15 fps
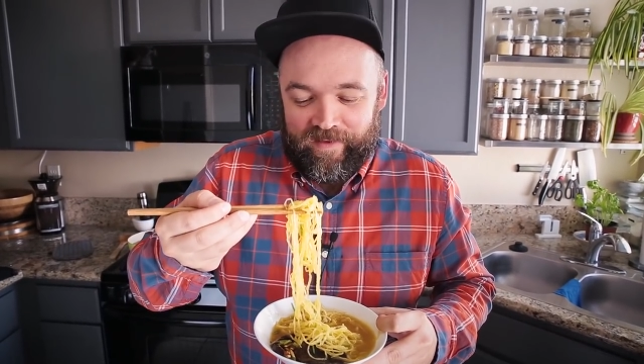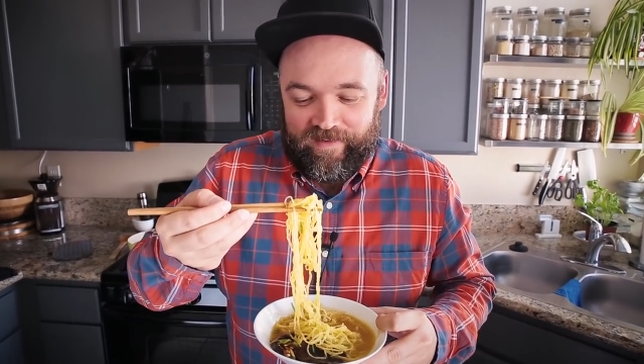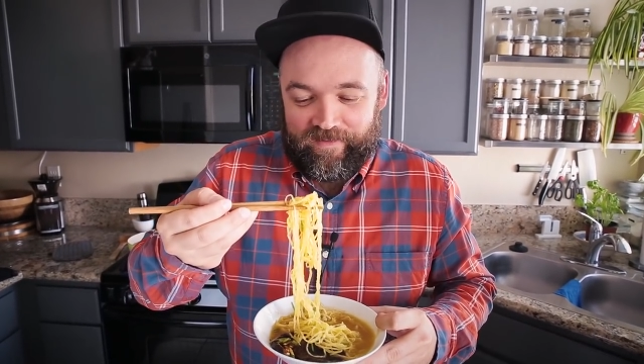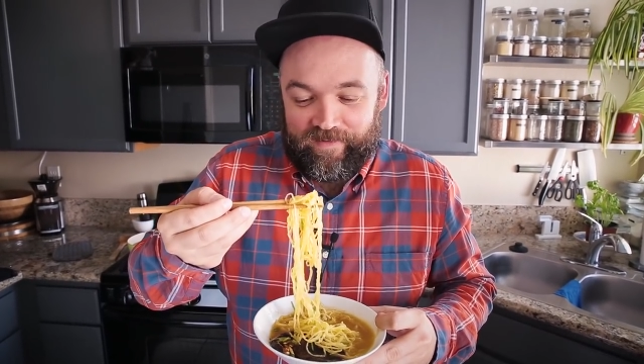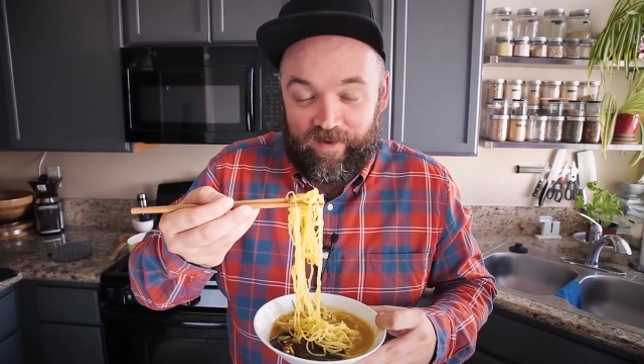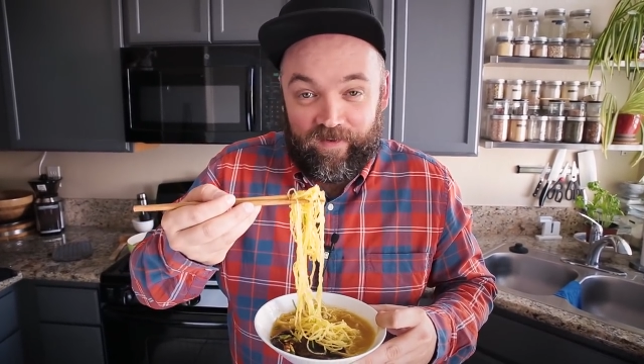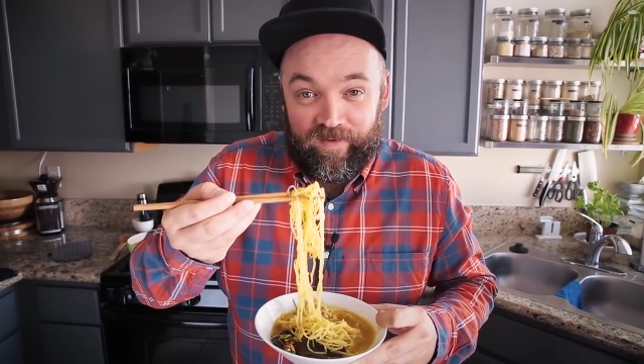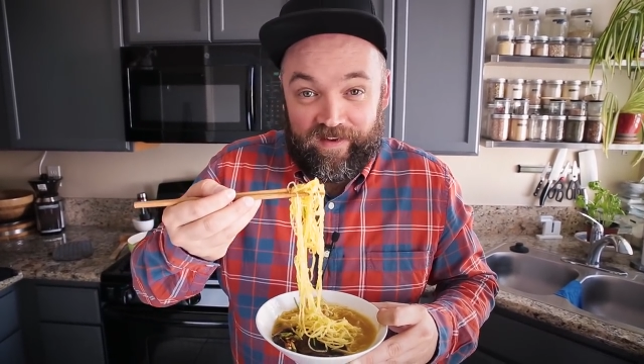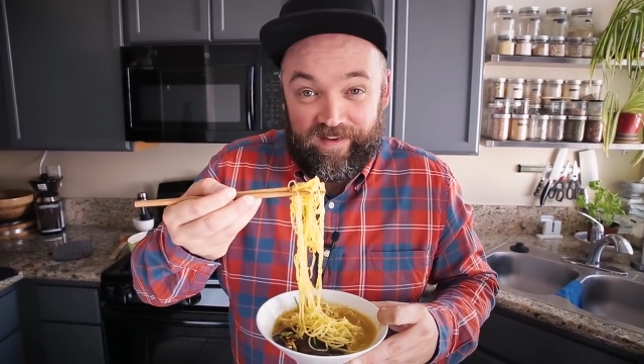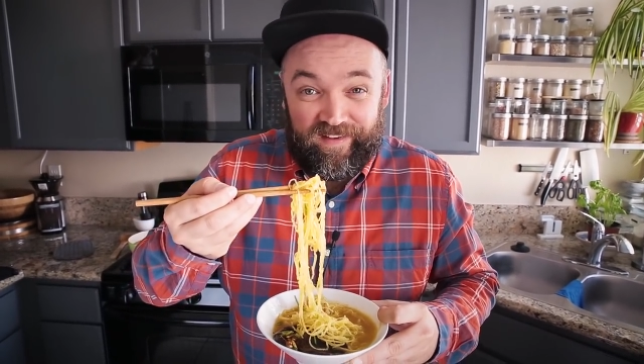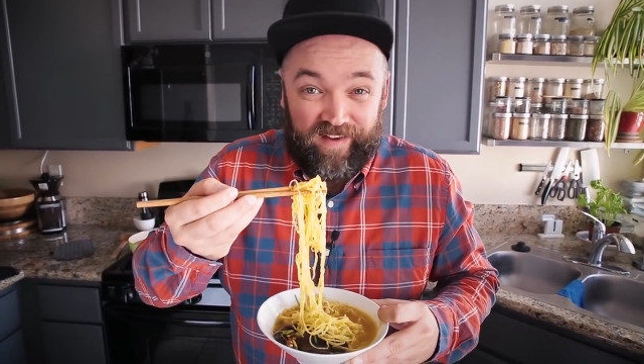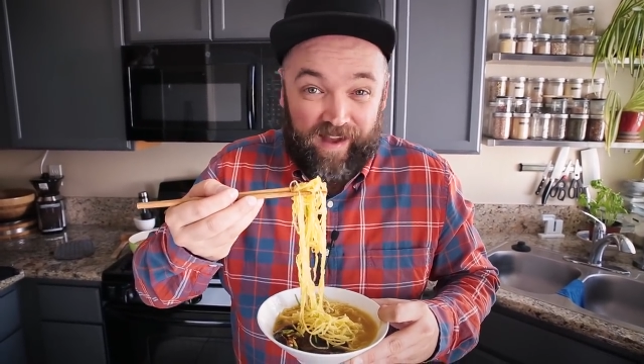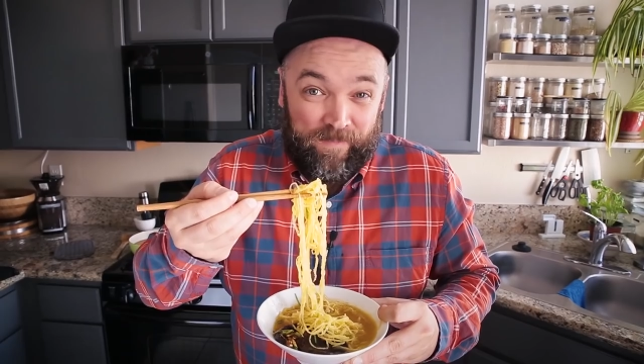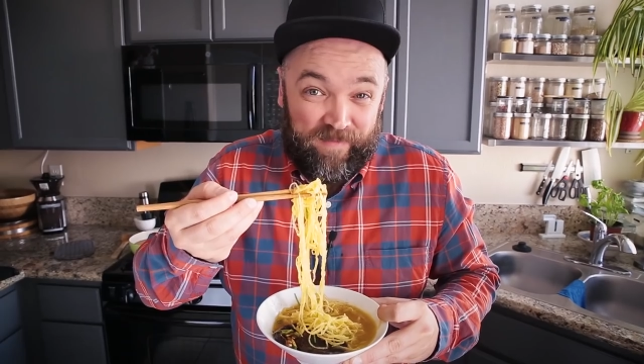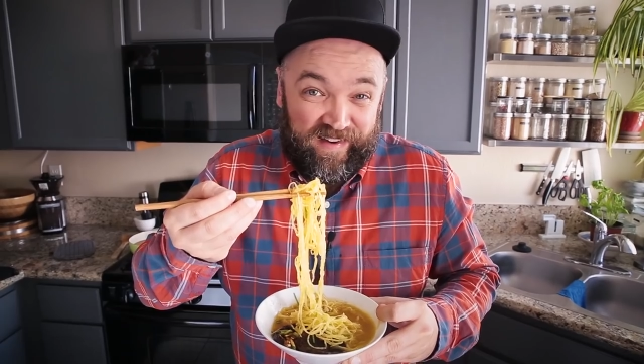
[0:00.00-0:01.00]
So
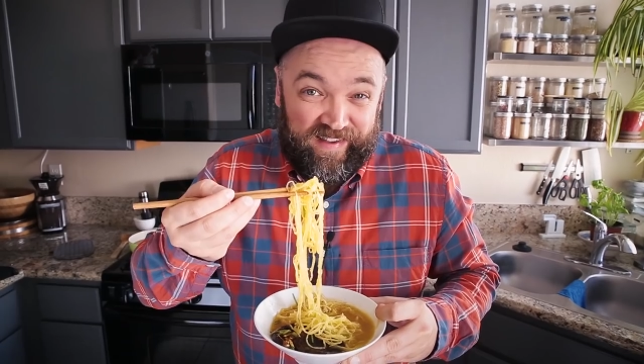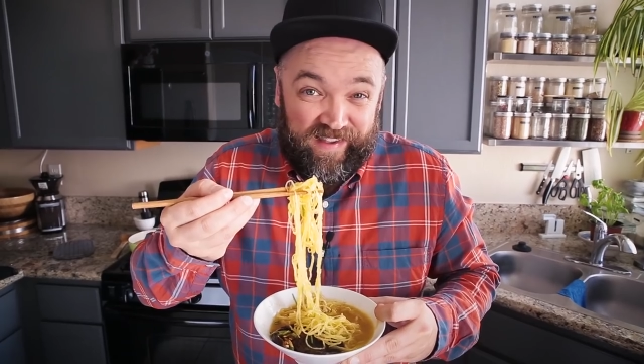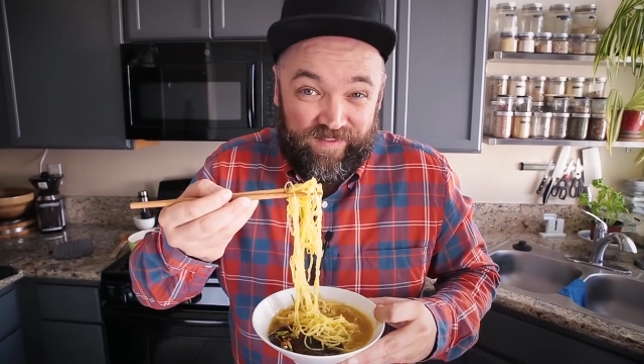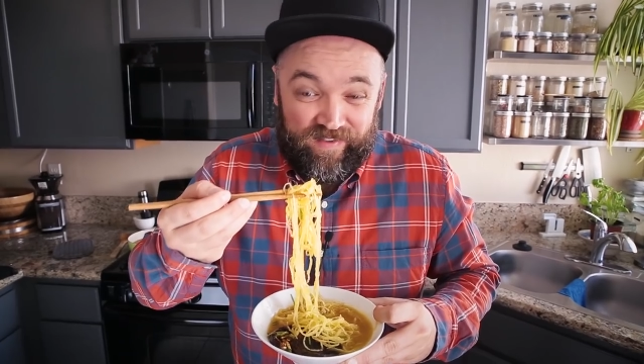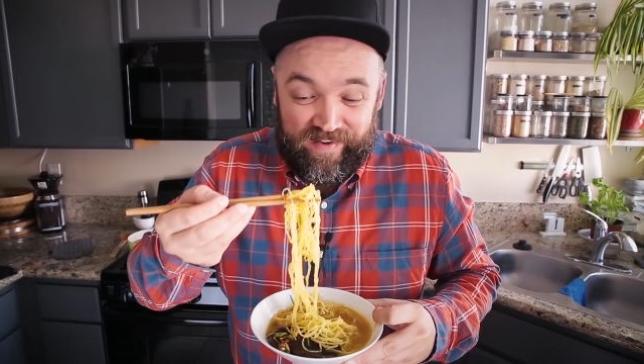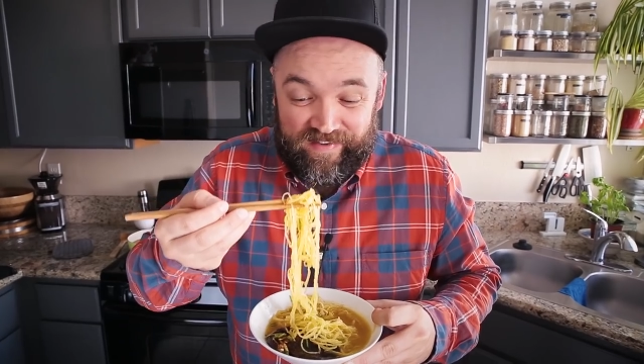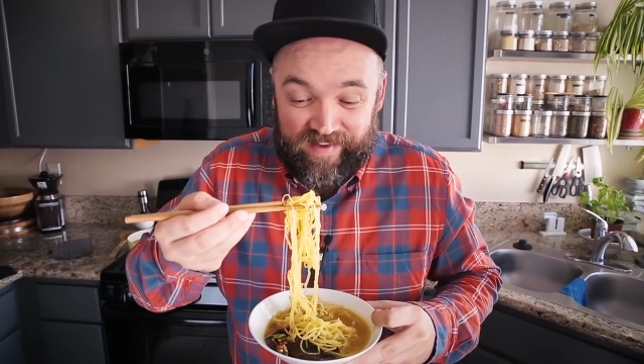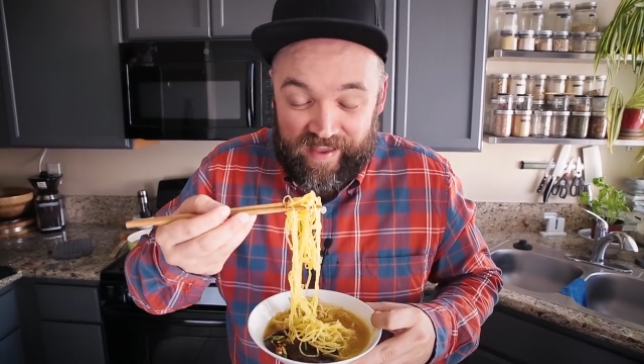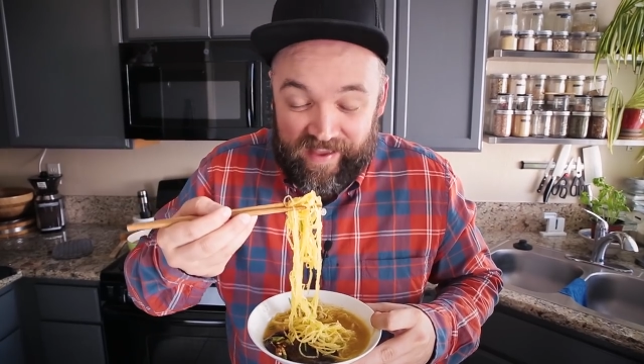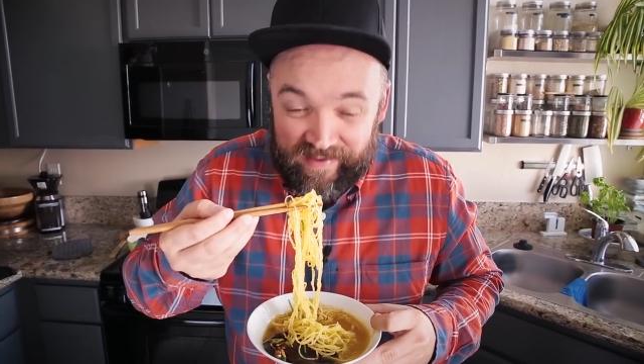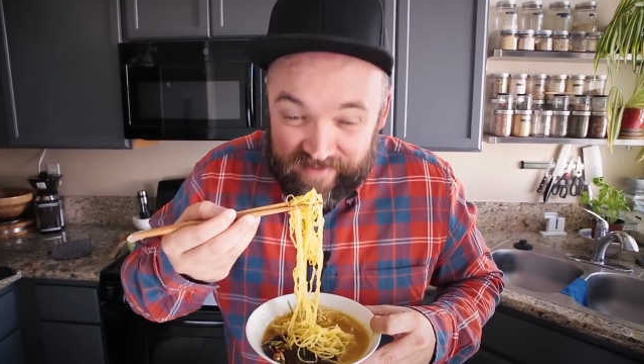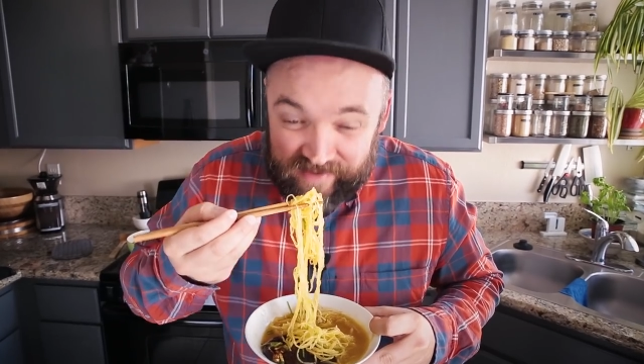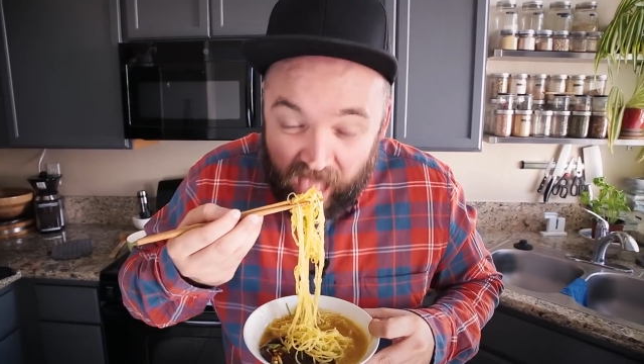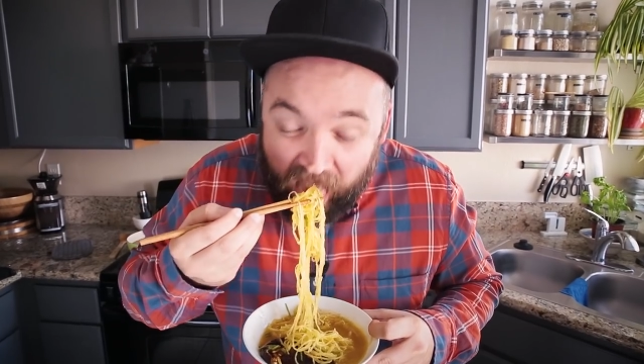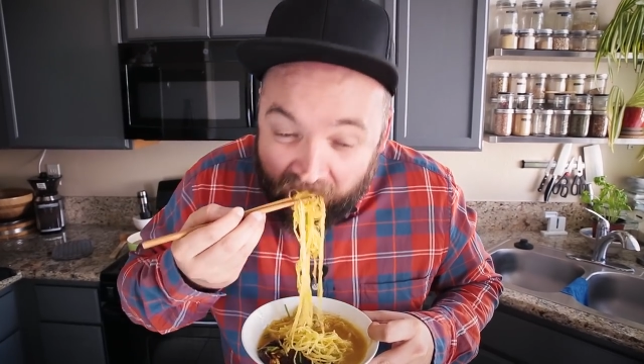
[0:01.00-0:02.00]
uh, I'm gonna give it a
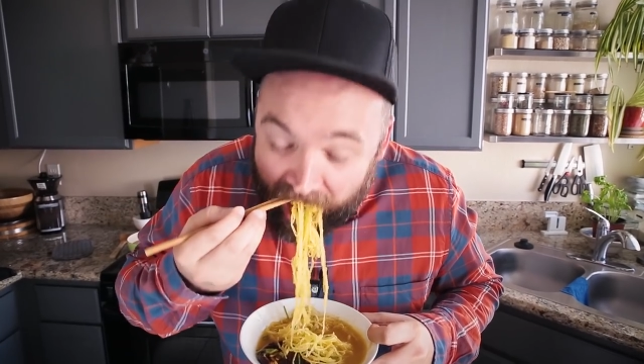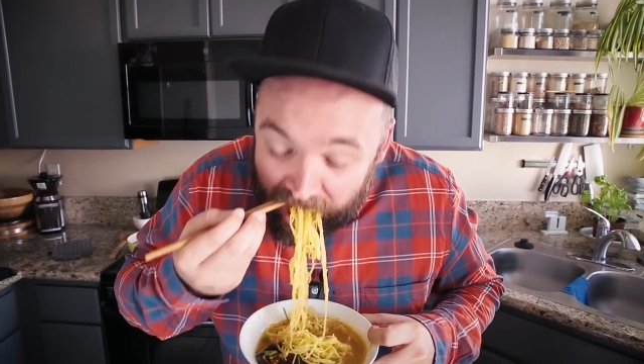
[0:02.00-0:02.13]
taste.